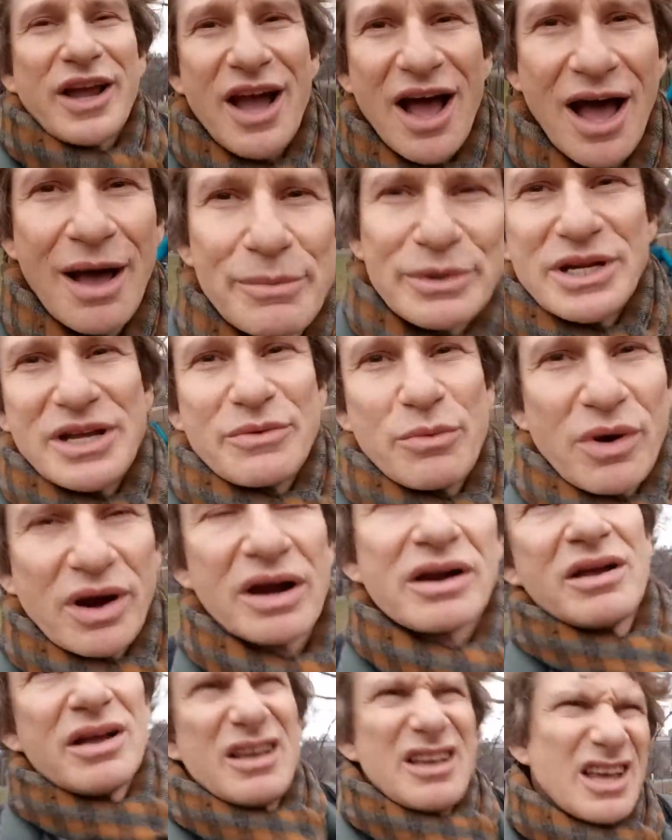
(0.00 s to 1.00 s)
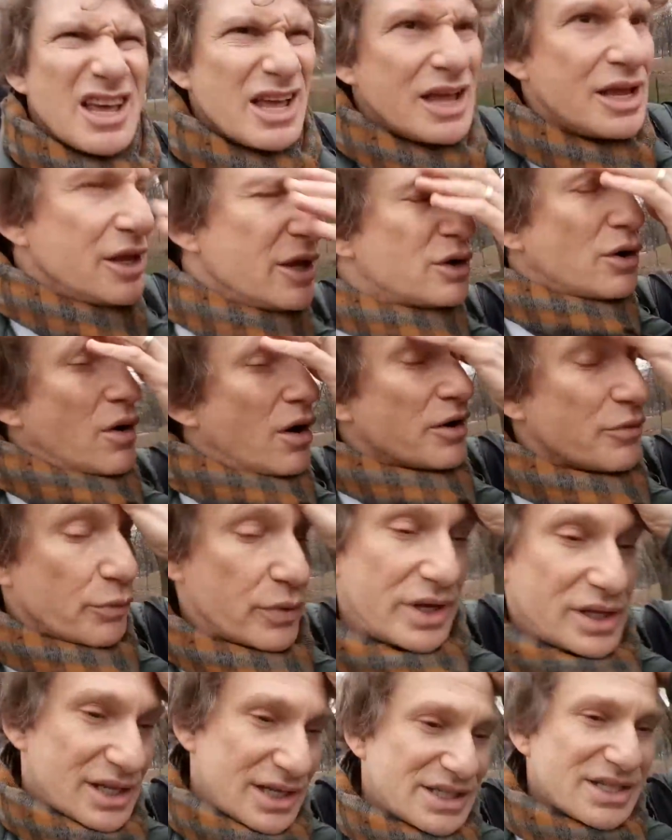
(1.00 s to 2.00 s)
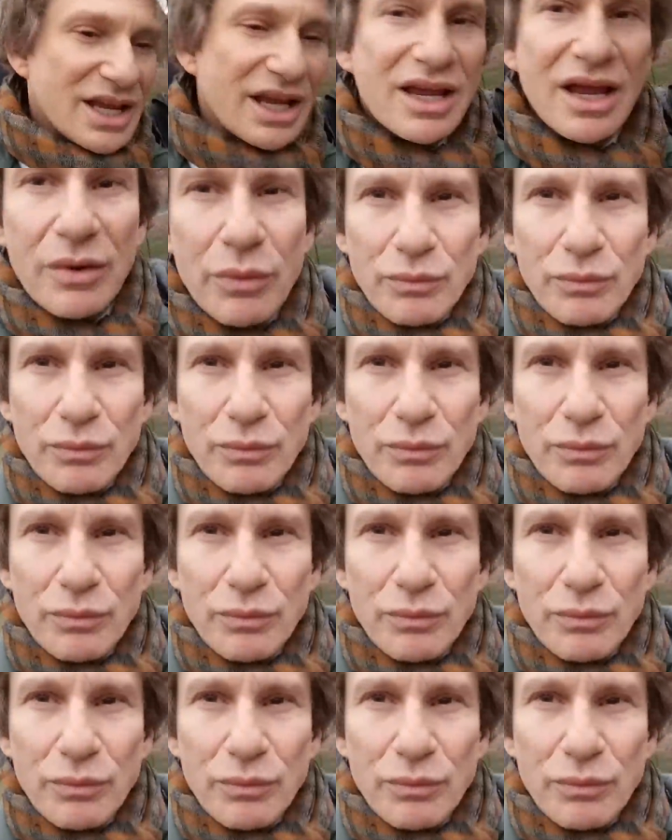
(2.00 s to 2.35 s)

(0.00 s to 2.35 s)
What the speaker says: of comedy where, you know, unrealistic,